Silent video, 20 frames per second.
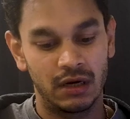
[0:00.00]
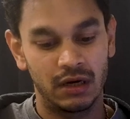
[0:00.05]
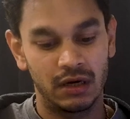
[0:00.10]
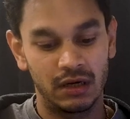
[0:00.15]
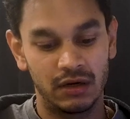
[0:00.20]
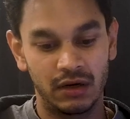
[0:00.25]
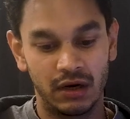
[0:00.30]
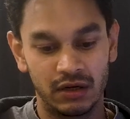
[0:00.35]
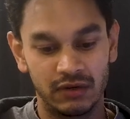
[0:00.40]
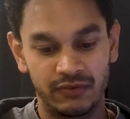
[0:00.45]

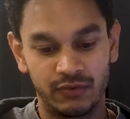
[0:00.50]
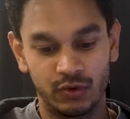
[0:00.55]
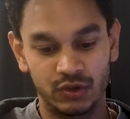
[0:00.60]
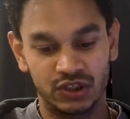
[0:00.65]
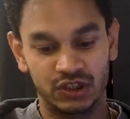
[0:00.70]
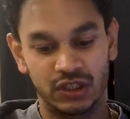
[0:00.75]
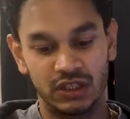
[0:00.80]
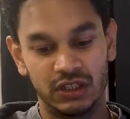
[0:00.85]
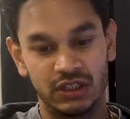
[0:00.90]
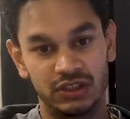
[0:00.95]
uh,
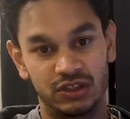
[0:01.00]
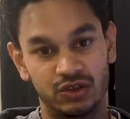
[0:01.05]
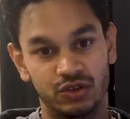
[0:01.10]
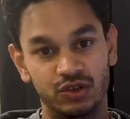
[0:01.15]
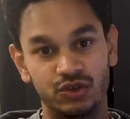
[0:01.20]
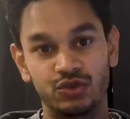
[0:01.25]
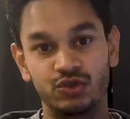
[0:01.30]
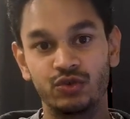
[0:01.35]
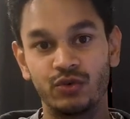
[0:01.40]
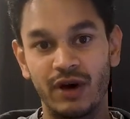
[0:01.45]
unfortunately so
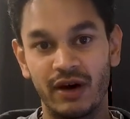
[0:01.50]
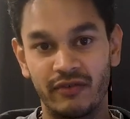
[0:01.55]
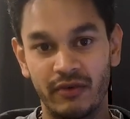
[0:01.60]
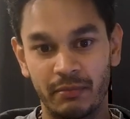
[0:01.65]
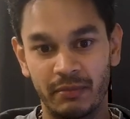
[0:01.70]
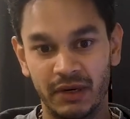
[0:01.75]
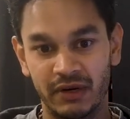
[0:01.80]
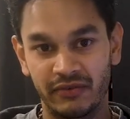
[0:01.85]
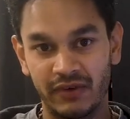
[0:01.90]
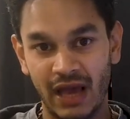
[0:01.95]
you do have
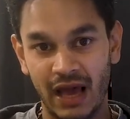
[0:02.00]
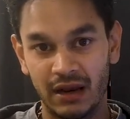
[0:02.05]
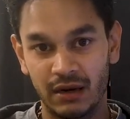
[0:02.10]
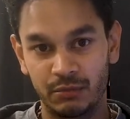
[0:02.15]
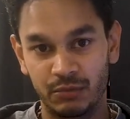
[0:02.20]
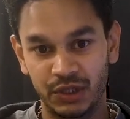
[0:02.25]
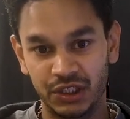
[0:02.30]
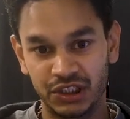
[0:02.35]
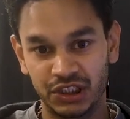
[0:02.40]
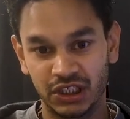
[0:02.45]
a bit of
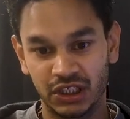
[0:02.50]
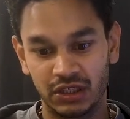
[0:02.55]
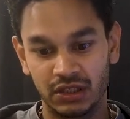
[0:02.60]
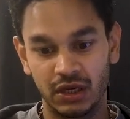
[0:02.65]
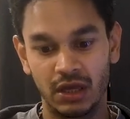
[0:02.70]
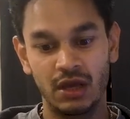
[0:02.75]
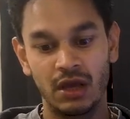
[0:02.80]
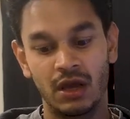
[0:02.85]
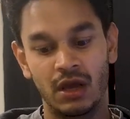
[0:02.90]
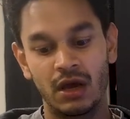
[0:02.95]

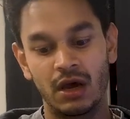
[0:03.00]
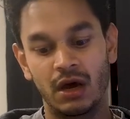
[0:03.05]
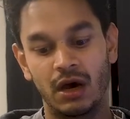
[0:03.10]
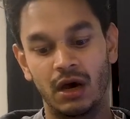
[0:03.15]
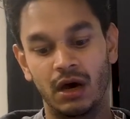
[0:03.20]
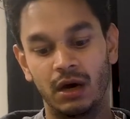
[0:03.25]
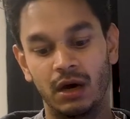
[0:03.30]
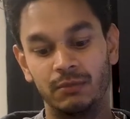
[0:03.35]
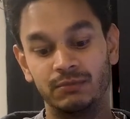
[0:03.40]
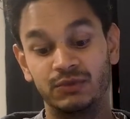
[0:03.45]
calibration
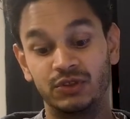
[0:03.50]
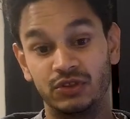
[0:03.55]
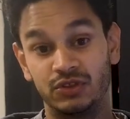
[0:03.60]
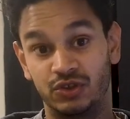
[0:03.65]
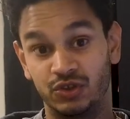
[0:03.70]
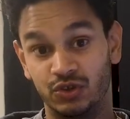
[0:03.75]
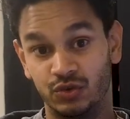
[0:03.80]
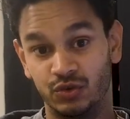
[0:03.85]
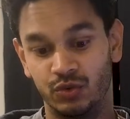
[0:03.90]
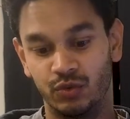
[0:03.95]
um, to
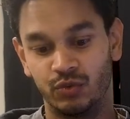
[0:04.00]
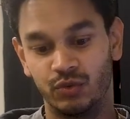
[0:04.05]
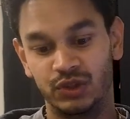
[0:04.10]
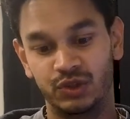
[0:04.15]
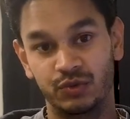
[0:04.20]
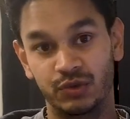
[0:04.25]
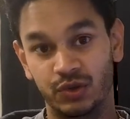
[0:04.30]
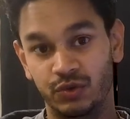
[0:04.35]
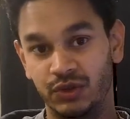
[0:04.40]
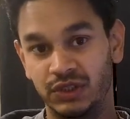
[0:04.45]
do
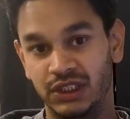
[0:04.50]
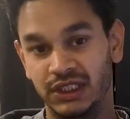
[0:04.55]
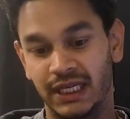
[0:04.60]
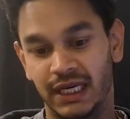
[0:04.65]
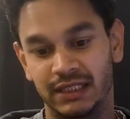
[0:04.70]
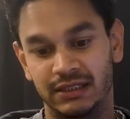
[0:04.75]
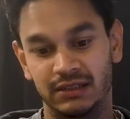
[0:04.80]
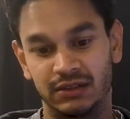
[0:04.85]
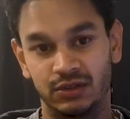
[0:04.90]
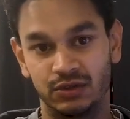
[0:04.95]
which we're going to
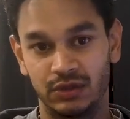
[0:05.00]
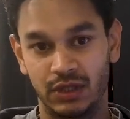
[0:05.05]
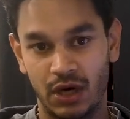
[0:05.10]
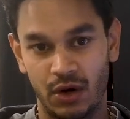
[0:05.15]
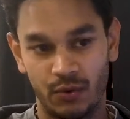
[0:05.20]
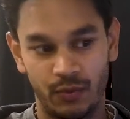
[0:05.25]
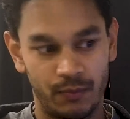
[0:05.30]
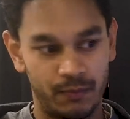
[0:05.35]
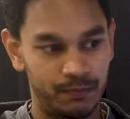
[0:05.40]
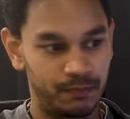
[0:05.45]
get into
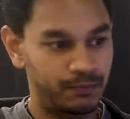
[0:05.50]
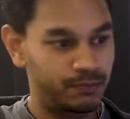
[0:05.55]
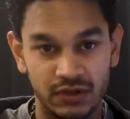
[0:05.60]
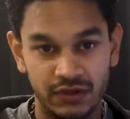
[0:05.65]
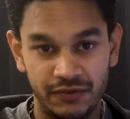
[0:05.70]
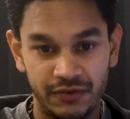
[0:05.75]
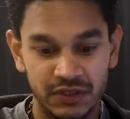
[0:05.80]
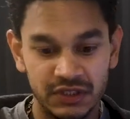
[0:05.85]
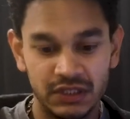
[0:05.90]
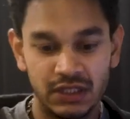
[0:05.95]
now so
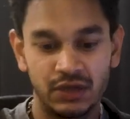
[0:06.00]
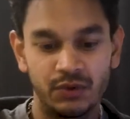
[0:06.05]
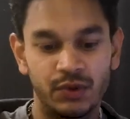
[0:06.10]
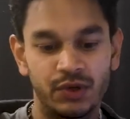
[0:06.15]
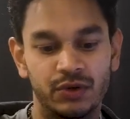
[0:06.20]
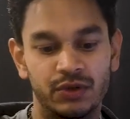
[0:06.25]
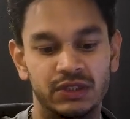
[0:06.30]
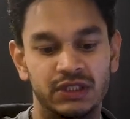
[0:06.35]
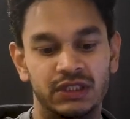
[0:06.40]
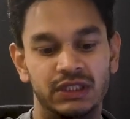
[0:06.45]
the first thing
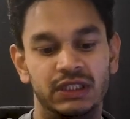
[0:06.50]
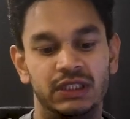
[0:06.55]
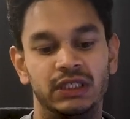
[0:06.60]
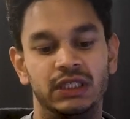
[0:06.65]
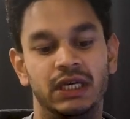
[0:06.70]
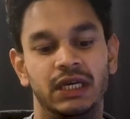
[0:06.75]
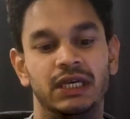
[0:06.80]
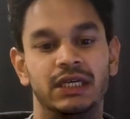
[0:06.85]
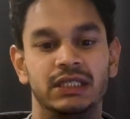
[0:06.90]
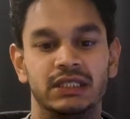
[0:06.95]
we're going to
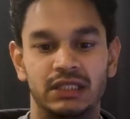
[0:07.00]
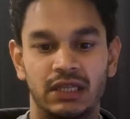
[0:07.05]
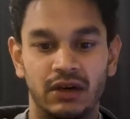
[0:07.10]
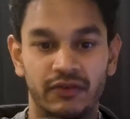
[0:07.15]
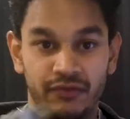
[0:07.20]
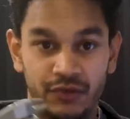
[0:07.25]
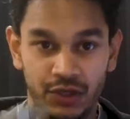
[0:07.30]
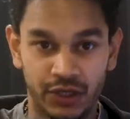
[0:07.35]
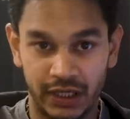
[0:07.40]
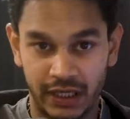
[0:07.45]
need is
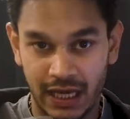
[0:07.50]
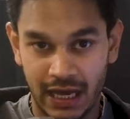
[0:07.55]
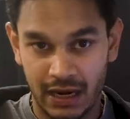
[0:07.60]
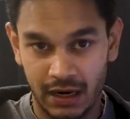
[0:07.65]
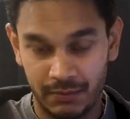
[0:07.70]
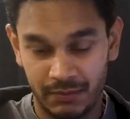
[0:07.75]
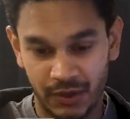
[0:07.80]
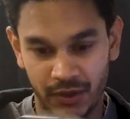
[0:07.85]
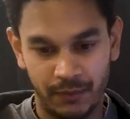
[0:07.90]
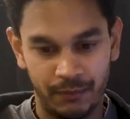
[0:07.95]
a vernier
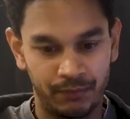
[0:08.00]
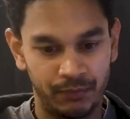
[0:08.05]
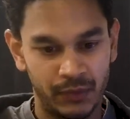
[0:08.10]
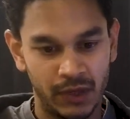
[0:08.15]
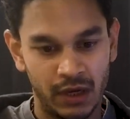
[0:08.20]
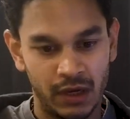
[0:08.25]
caliper.